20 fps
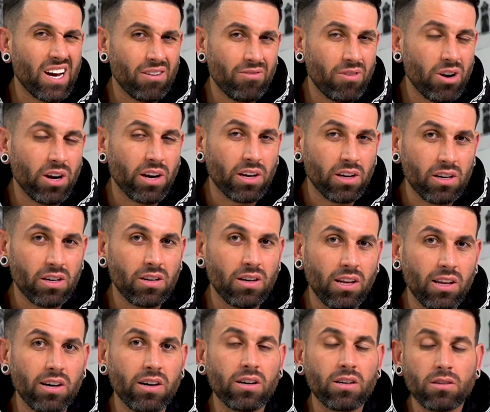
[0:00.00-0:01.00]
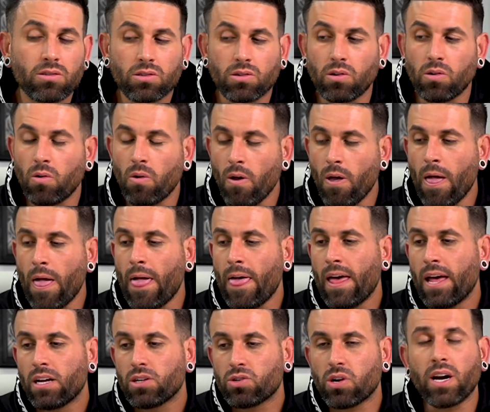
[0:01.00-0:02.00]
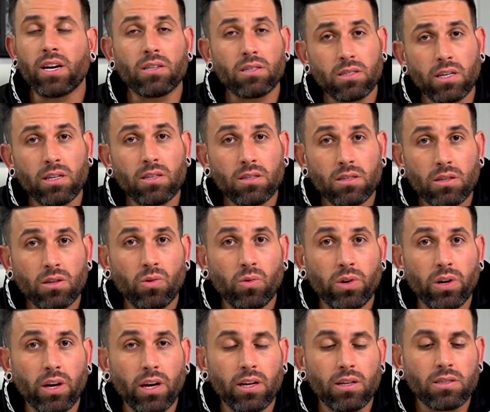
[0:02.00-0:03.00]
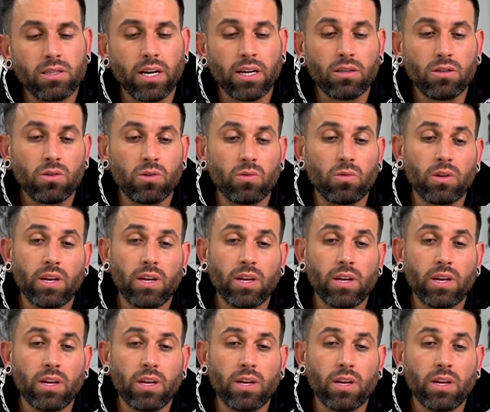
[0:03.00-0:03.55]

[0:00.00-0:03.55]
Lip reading: very good look. So try to stay still when you're getting tattooed.